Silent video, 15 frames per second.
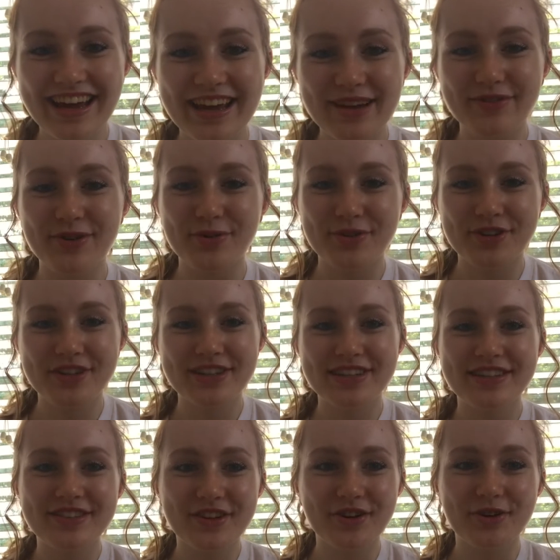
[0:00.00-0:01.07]
Hey everyone,
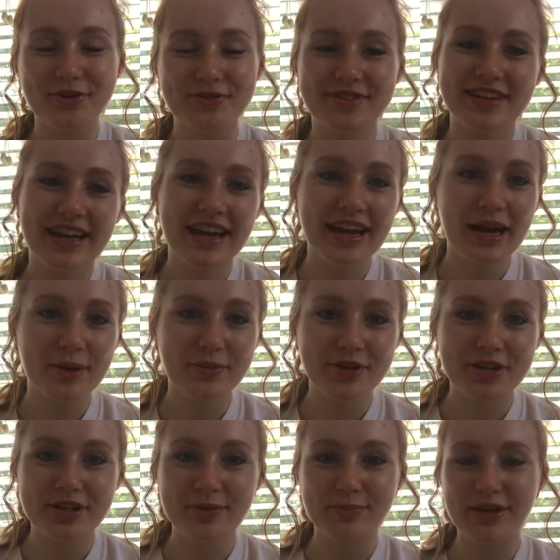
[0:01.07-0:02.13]
so today I'm
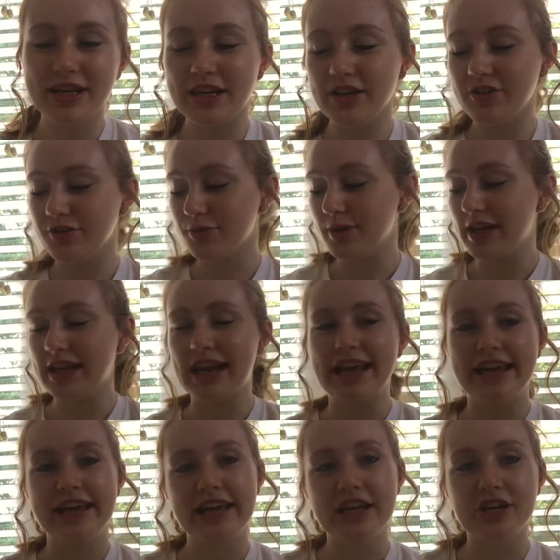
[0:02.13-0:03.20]
gonna be doing
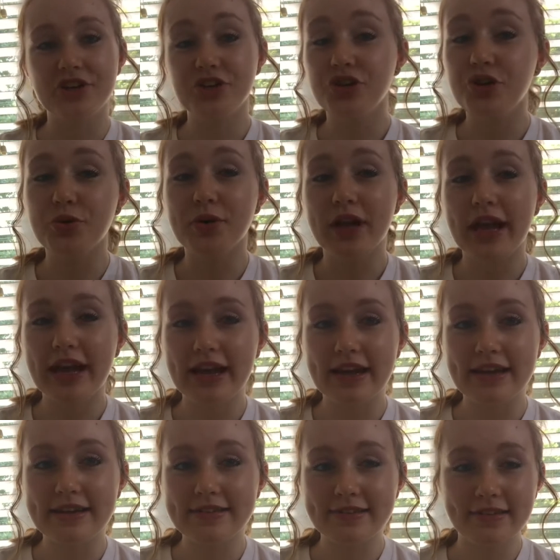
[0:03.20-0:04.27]
a
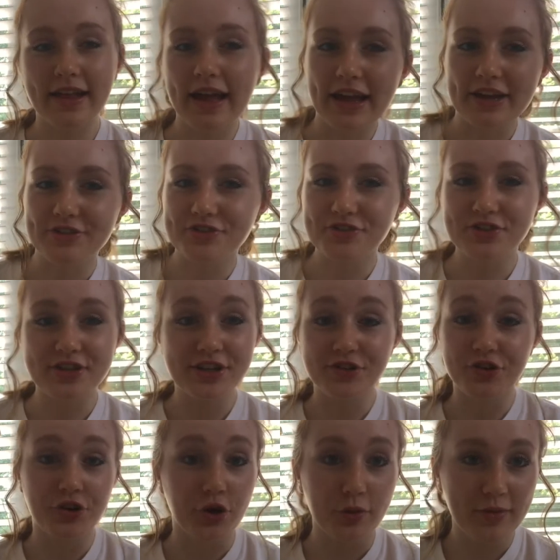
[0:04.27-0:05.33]
Q&A slash get
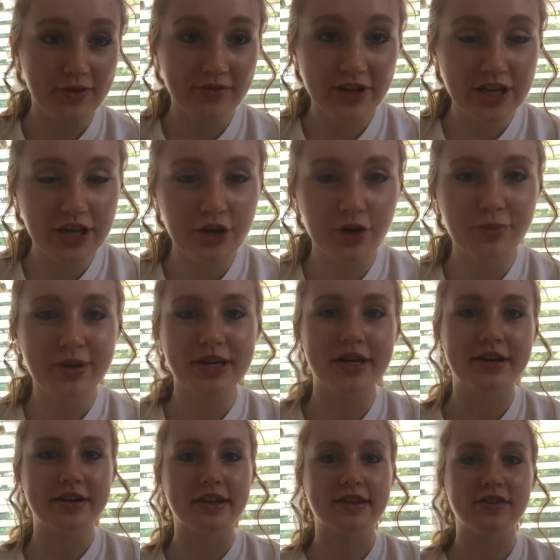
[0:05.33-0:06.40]
to know me video
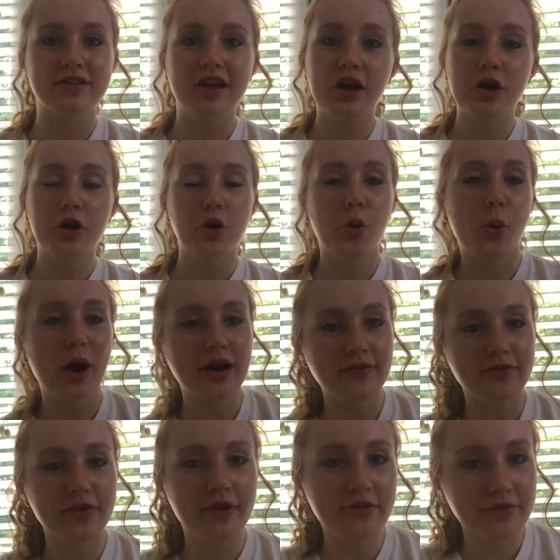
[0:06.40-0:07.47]
because quite a
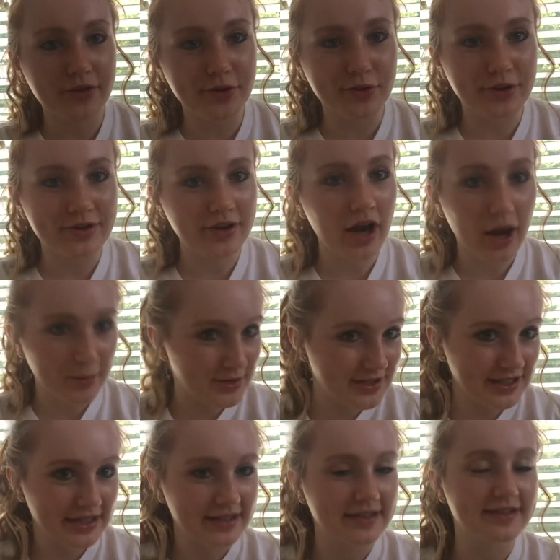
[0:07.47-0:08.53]
few of you
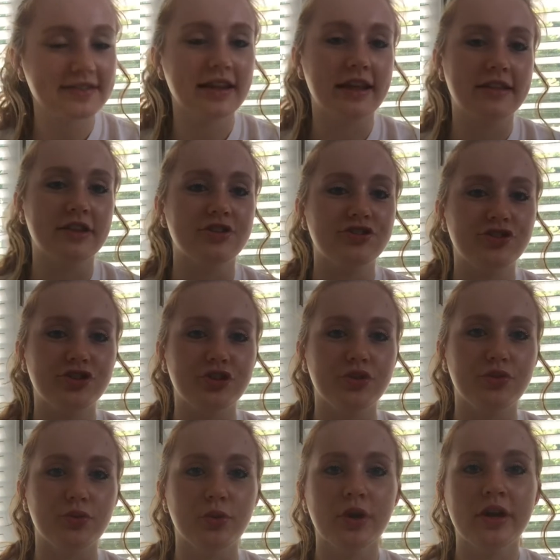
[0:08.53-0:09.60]
commented and said that
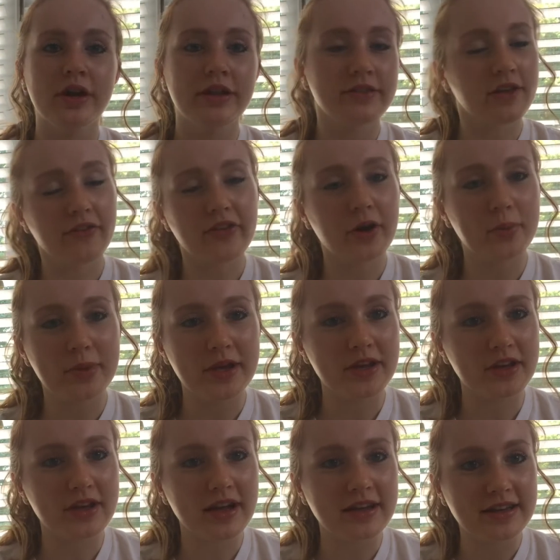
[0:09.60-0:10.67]
you thought that would be a
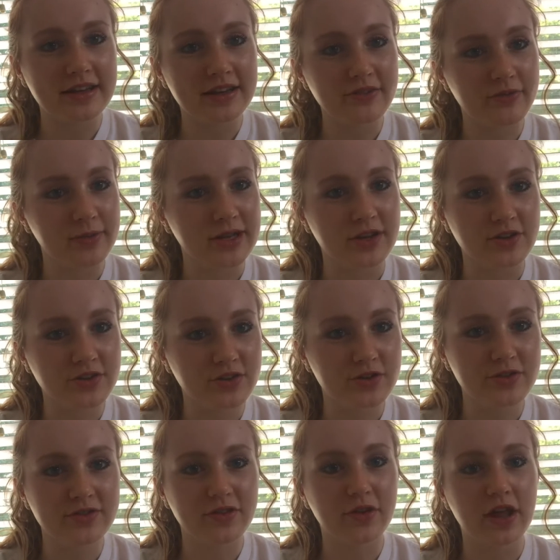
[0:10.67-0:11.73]
good idea for me to
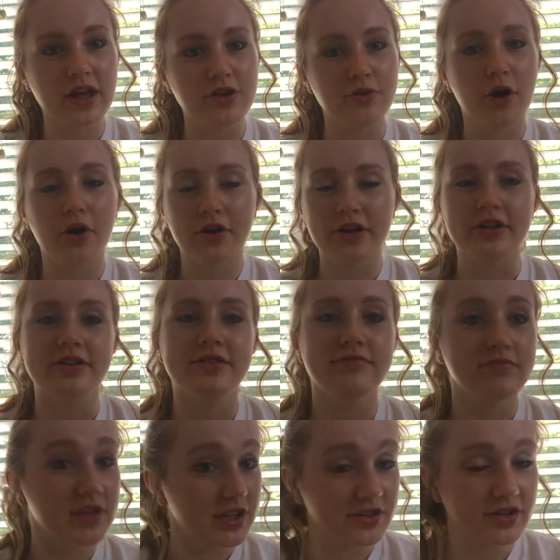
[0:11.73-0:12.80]
do so that you all could
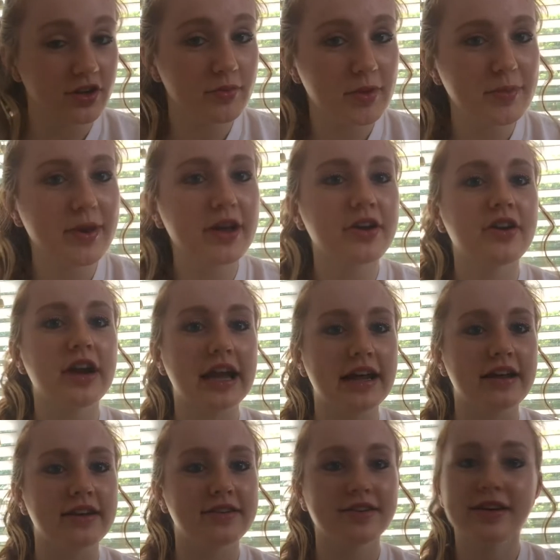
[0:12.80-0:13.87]
get to know me better,
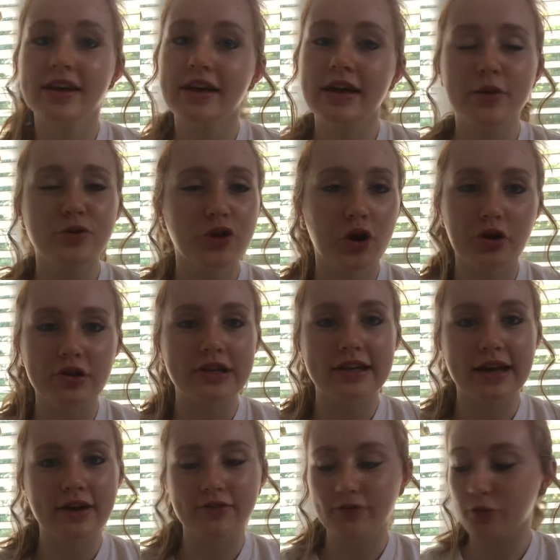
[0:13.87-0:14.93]
and totally
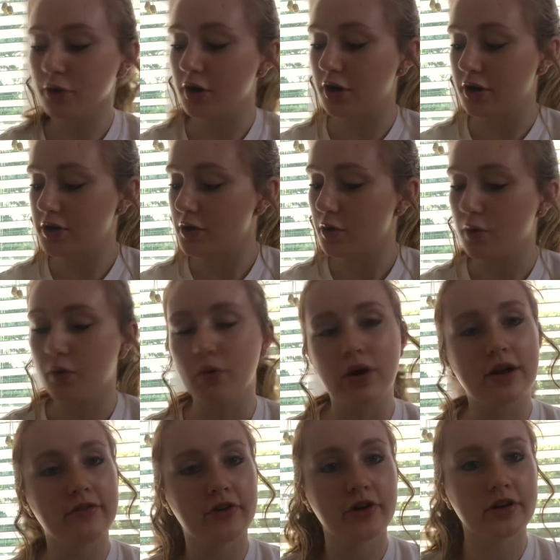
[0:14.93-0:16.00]
down for it.
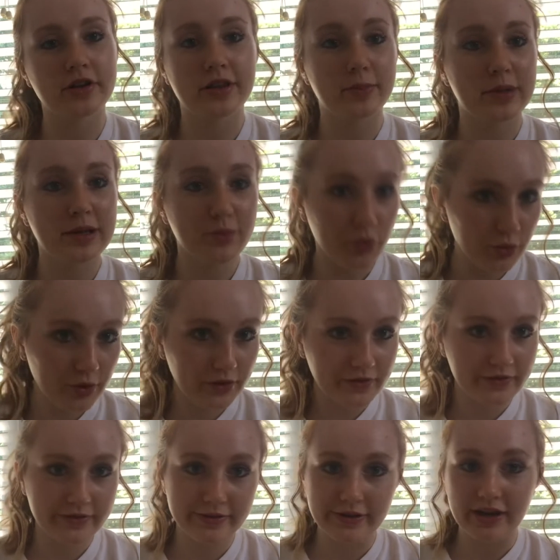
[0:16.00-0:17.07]
Whatever the people
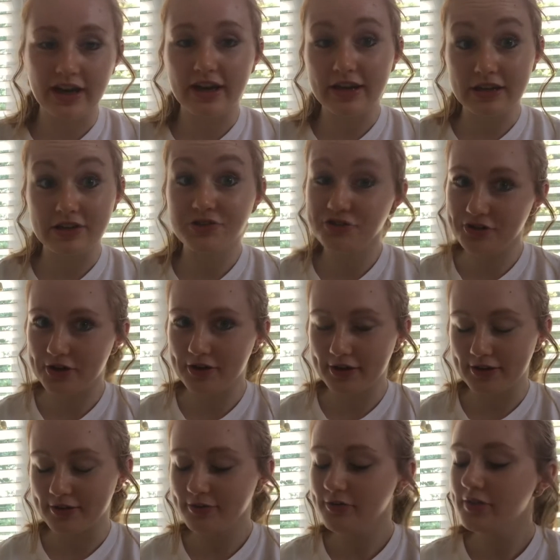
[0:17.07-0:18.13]
want, I shall
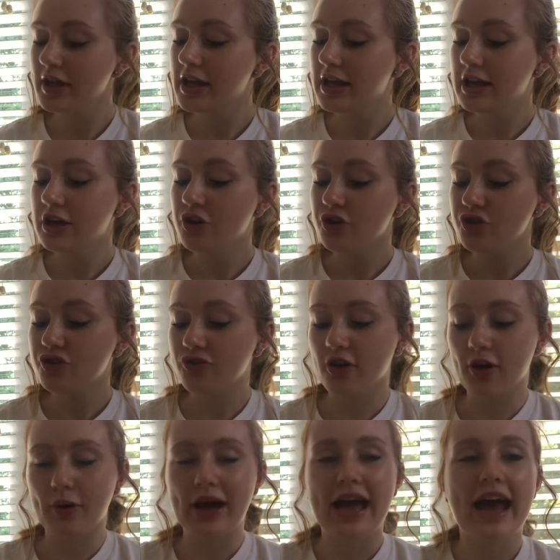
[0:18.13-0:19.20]
give. So
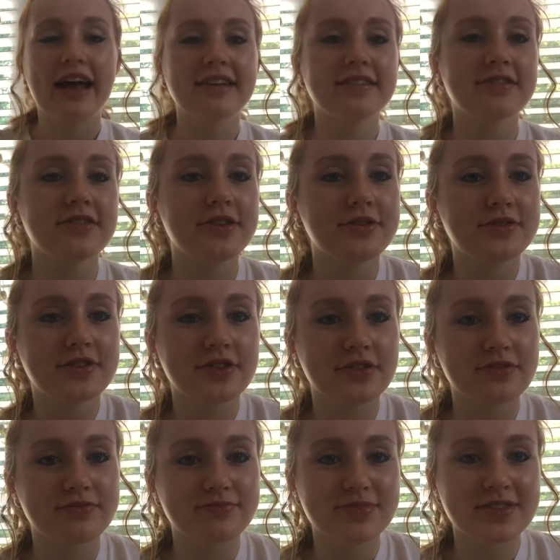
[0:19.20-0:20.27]
I asked you
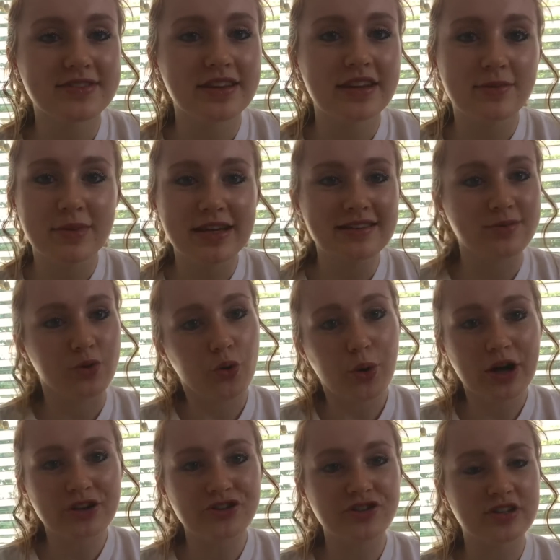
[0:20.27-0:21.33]
to send me some
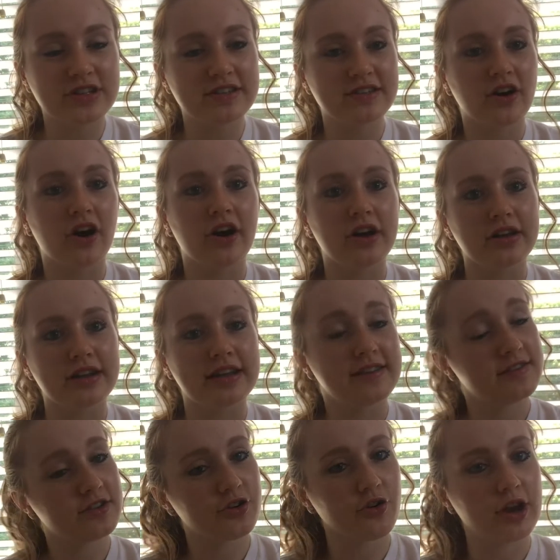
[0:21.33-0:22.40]
questions on
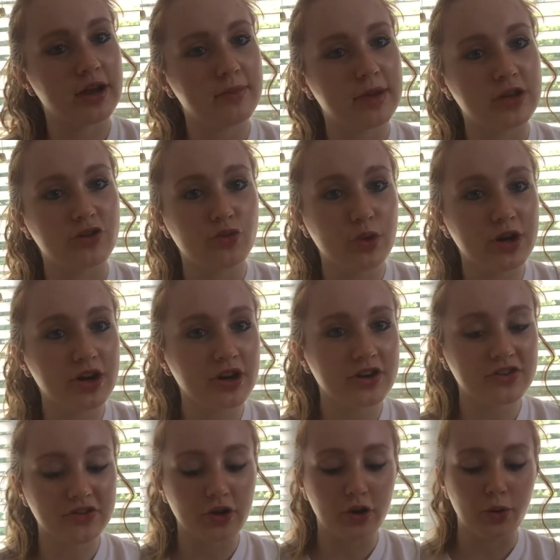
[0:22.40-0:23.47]
Instagram and Twitter,
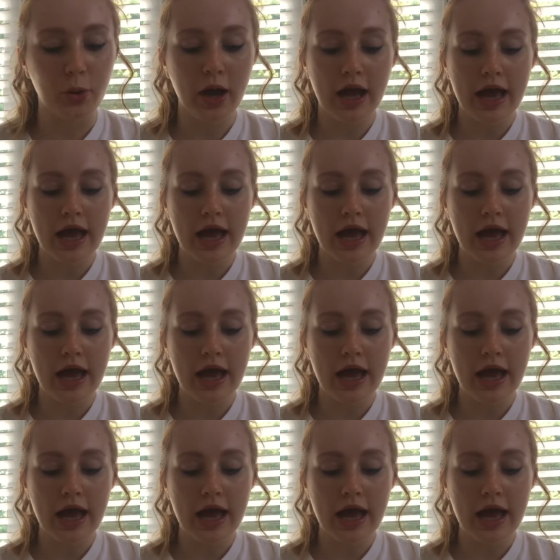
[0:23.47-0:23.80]
so